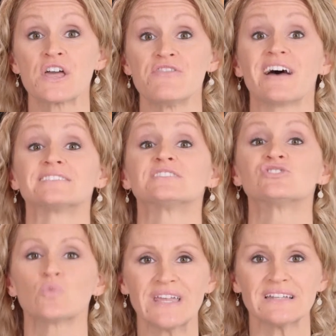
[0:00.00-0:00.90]
that's
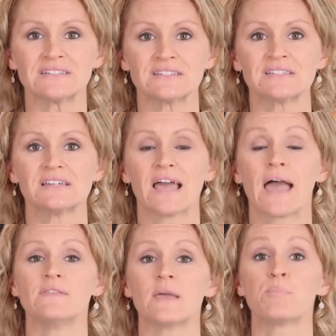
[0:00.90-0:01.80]
sweetened
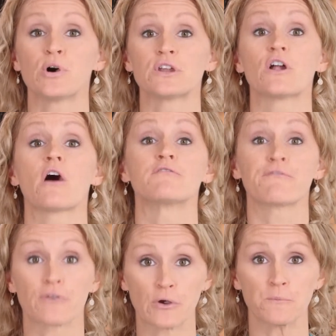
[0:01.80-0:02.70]
and they put it on
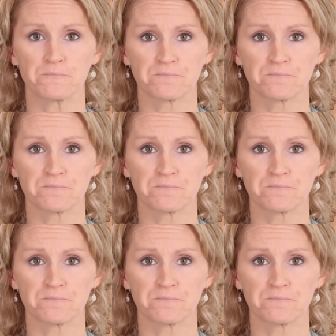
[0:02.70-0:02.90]
fruit.